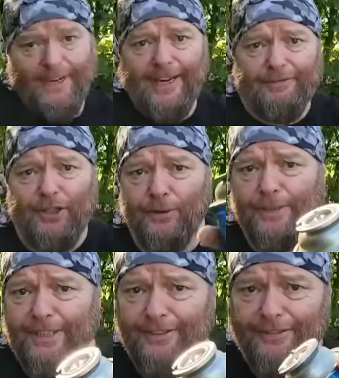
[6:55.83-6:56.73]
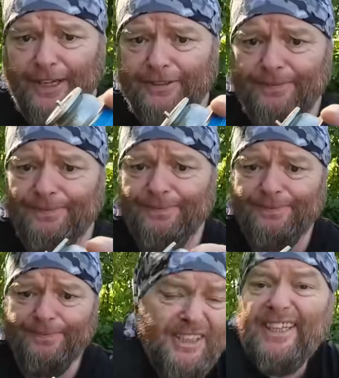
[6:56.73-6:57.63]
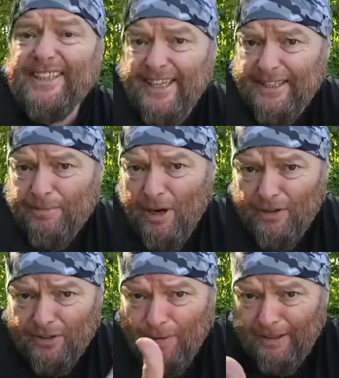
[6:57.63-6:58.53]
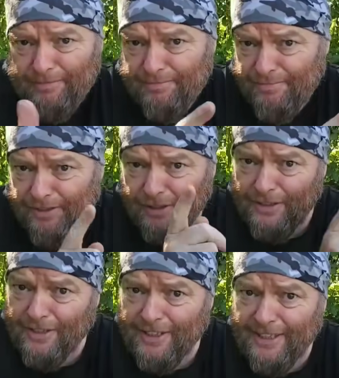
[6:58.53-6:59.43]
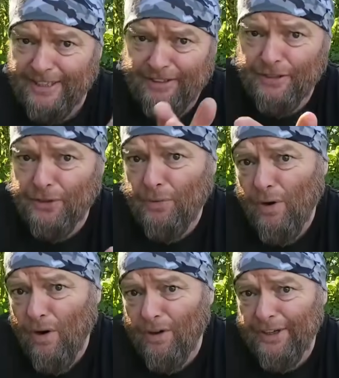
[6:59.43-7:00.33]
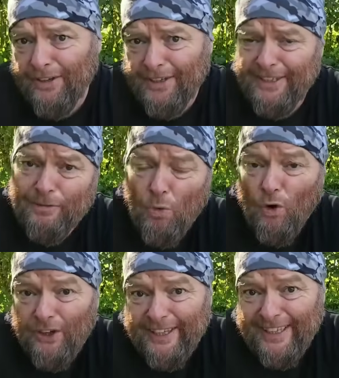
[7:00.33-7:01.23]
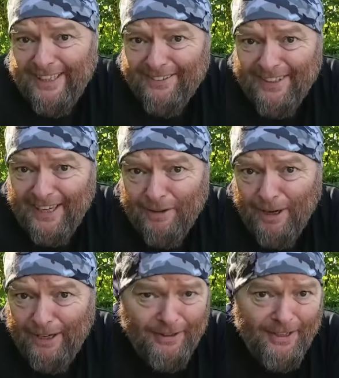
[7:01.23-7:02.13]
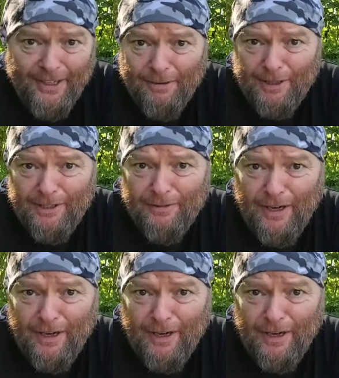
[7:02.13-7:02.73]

I have 2 of these, right? You need to heat the mold as well. So you're going to need 2, or you're going to need 1 at least anyway, whether you've